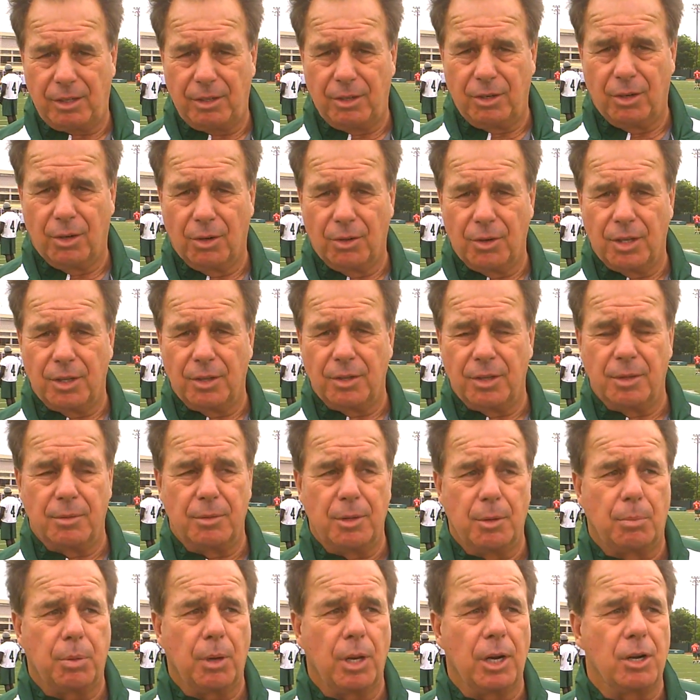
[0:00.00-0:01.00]
You know,
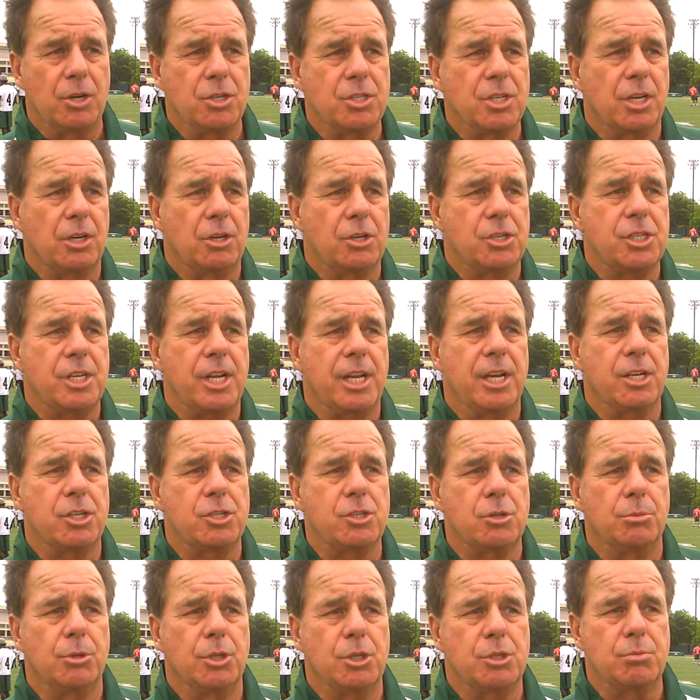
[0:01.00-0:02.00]
the players understand
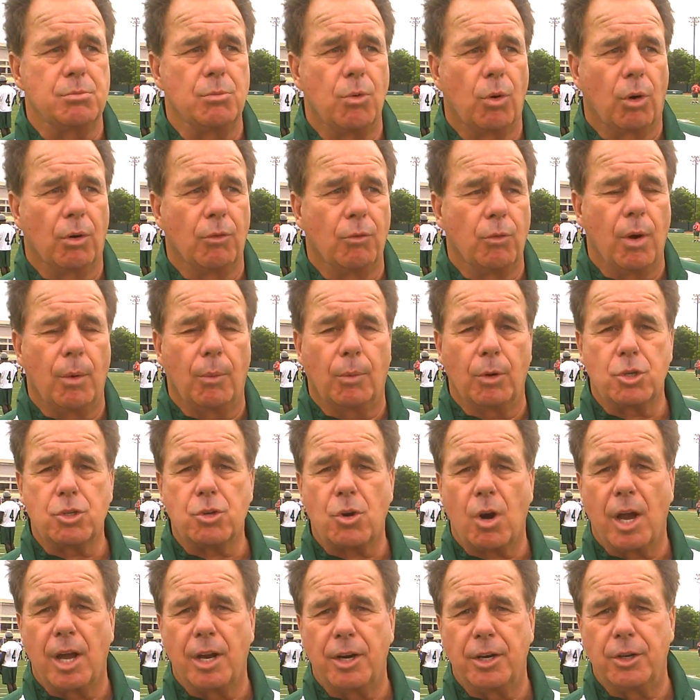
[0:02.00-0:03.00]
so much more of what we're
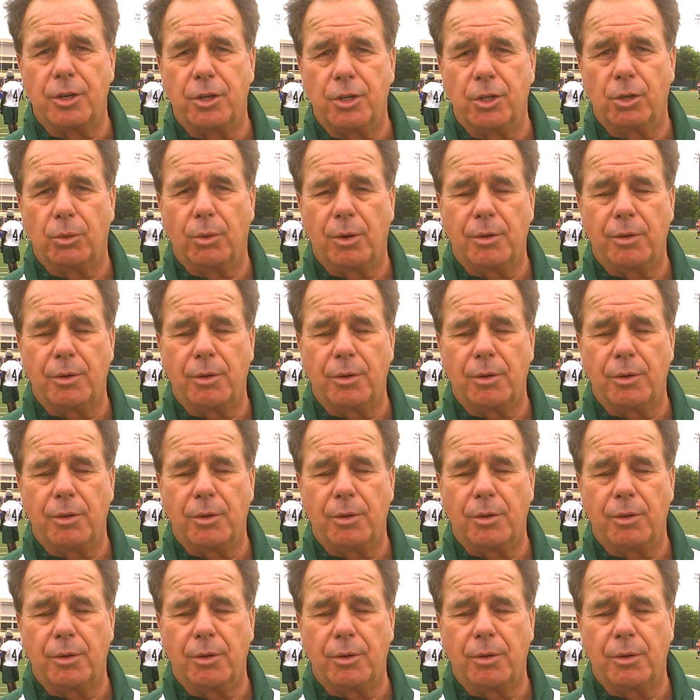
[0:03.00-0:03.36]
trying to do.